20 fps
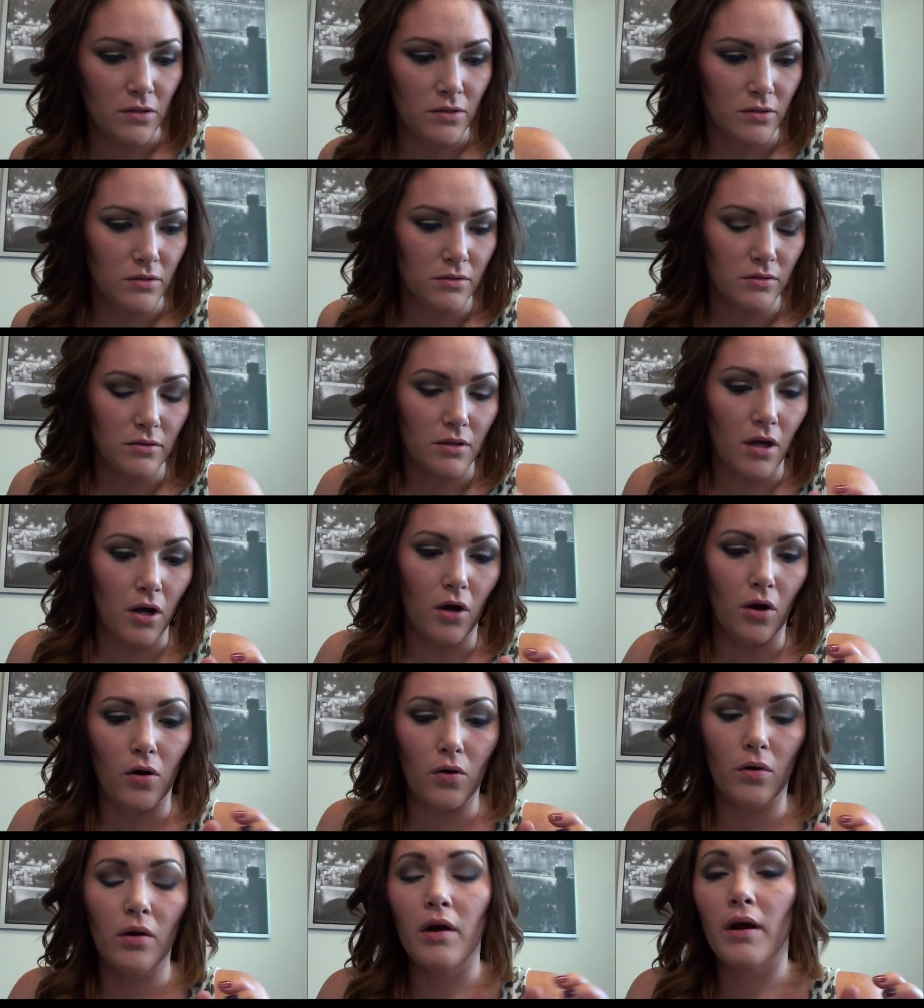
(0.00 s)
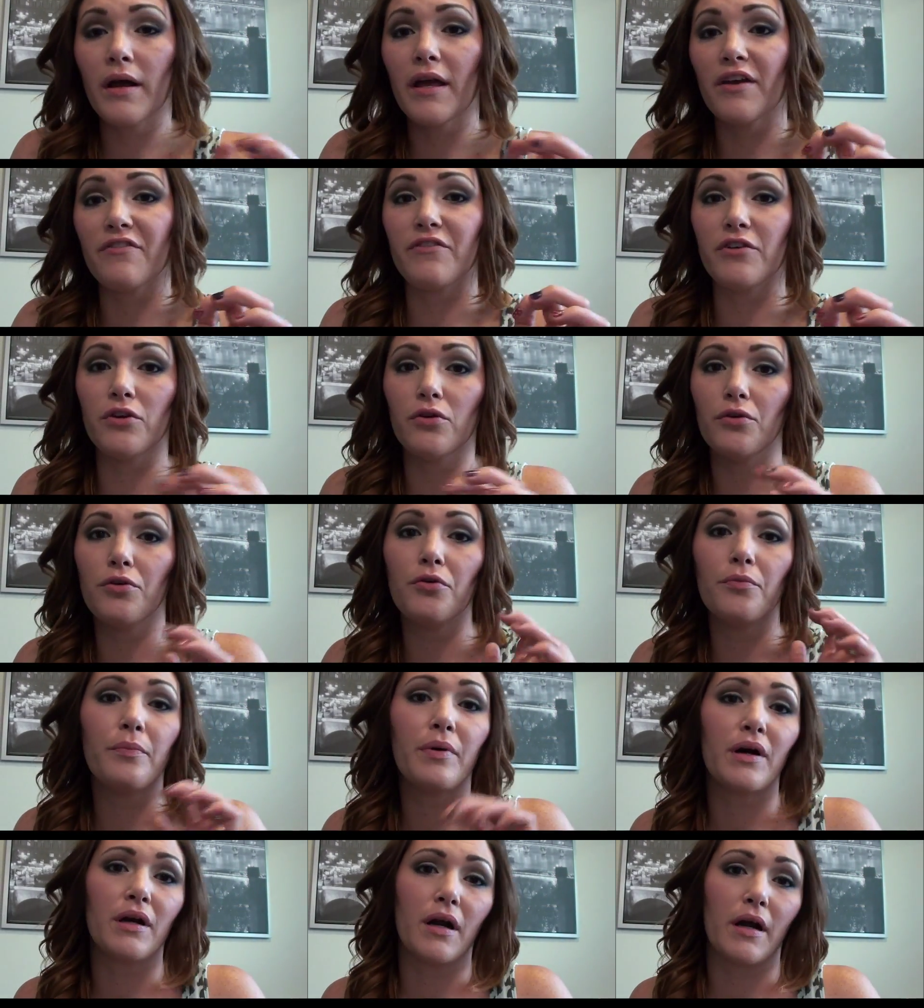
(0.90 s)
So if
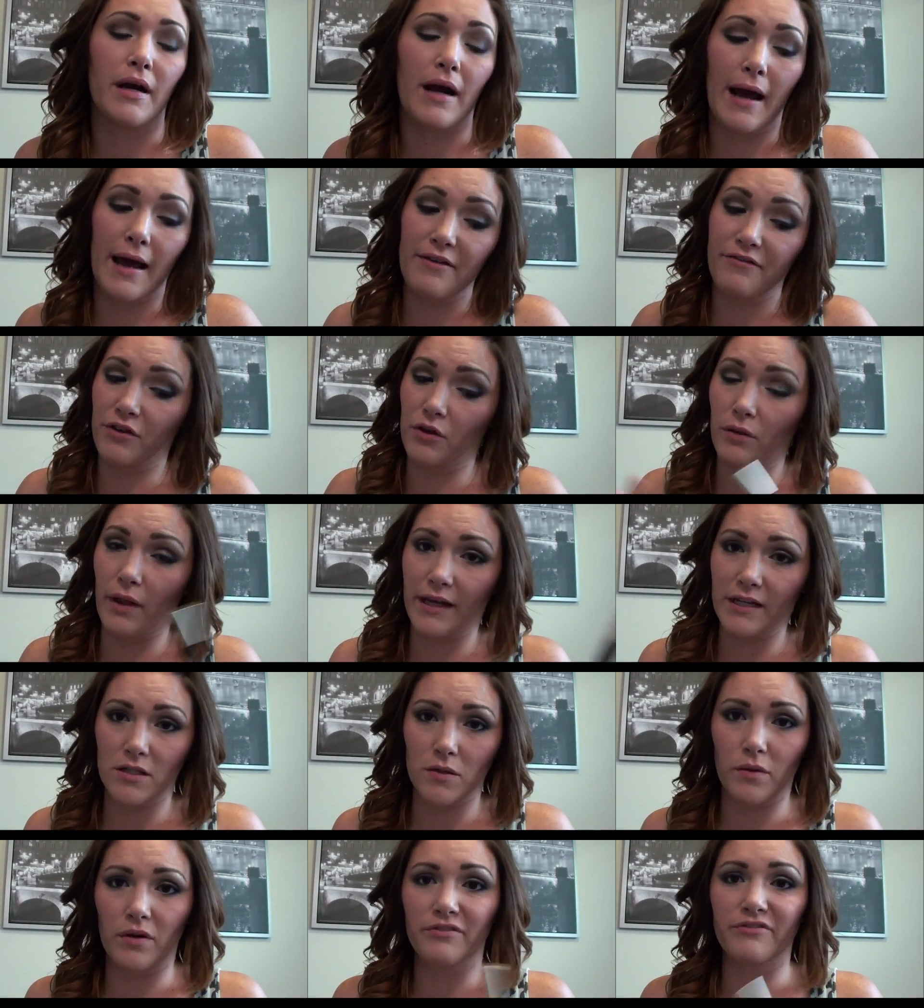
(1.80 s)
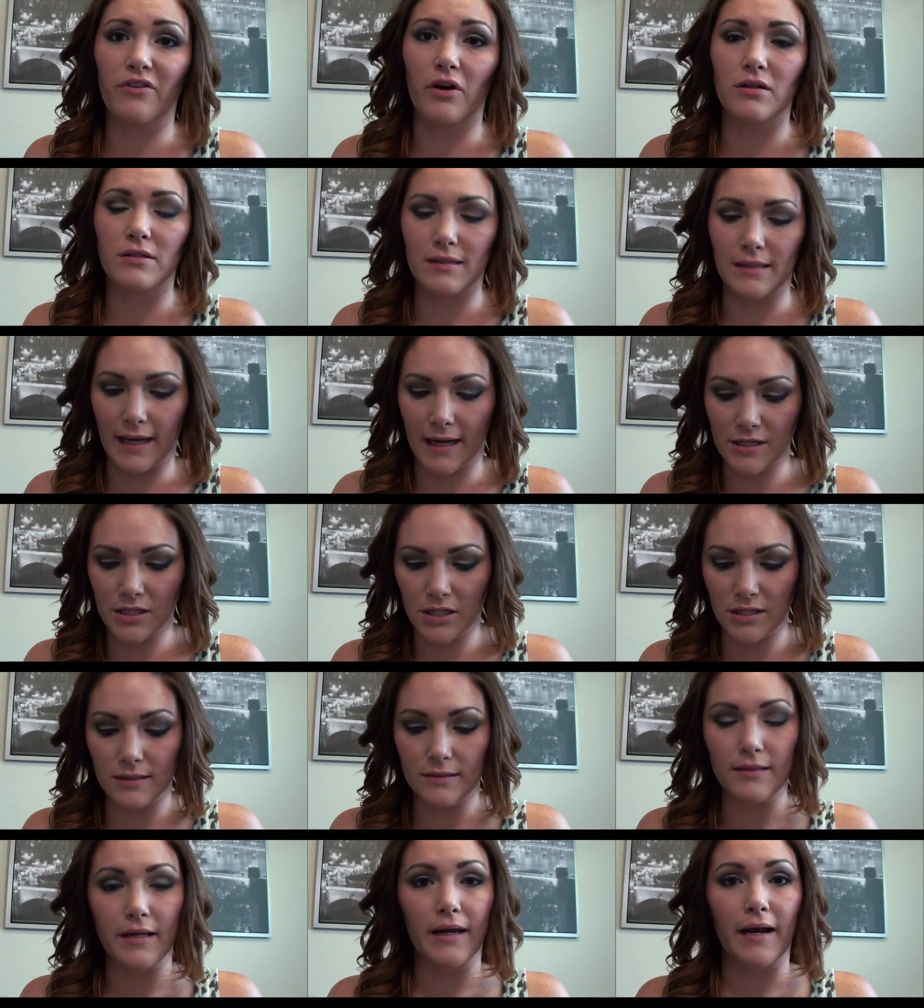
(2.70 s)
you like to wear false
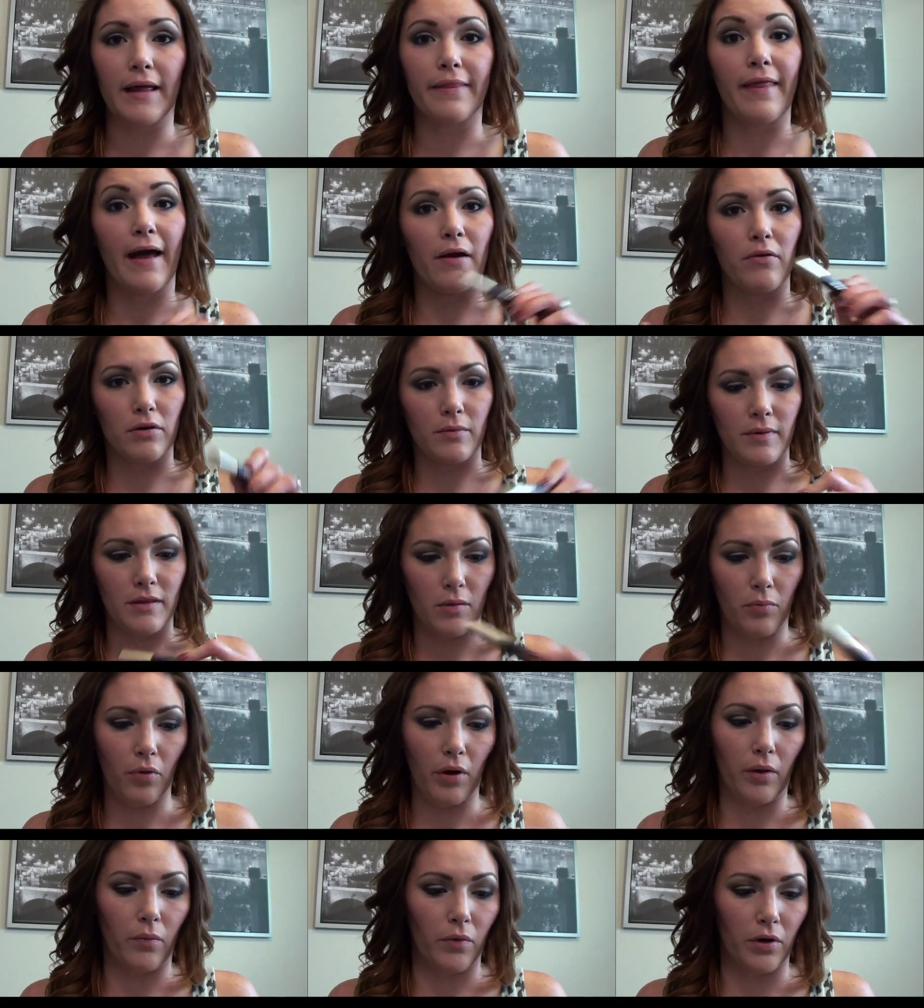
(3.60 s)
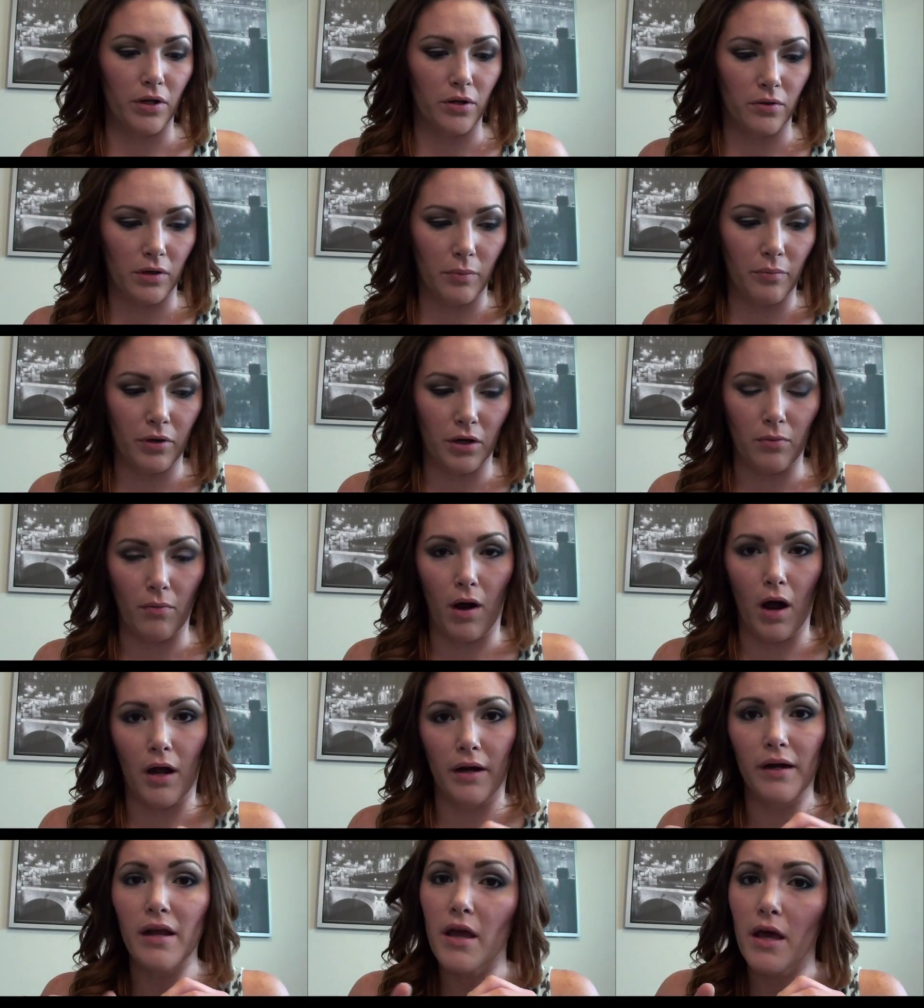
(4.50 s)
lashes, then that would be the point where you can put them
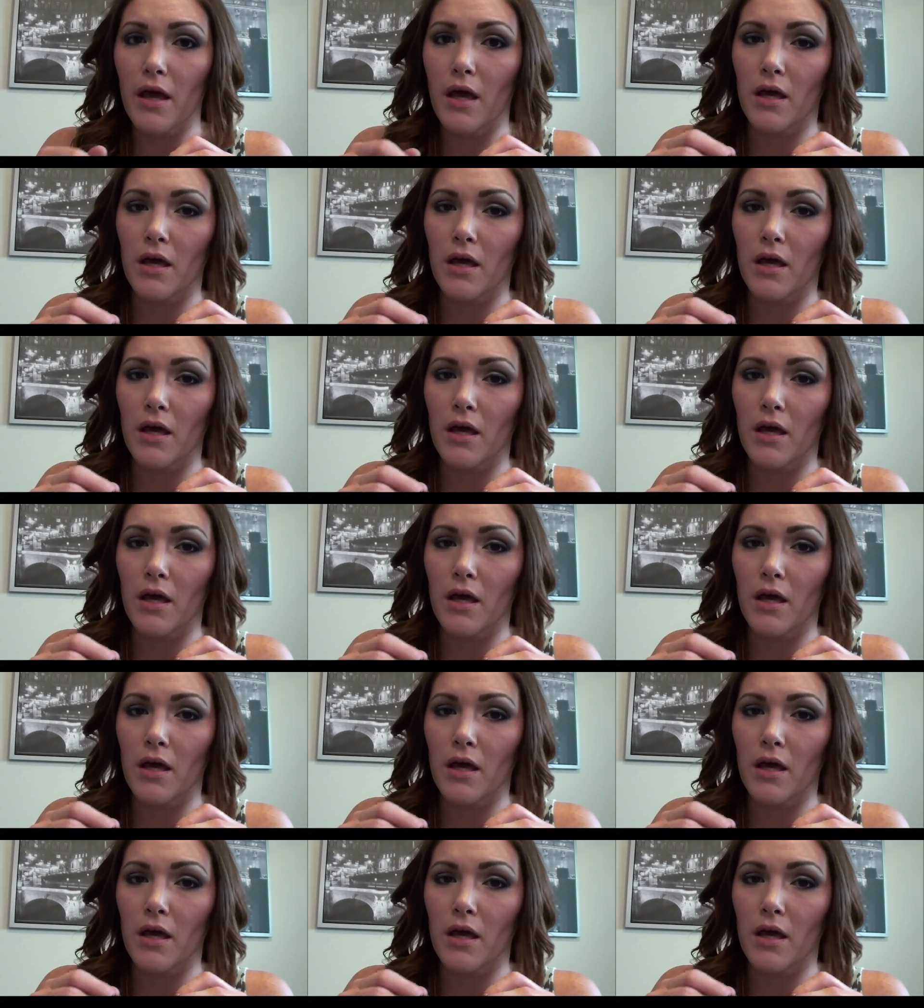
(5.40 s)
on,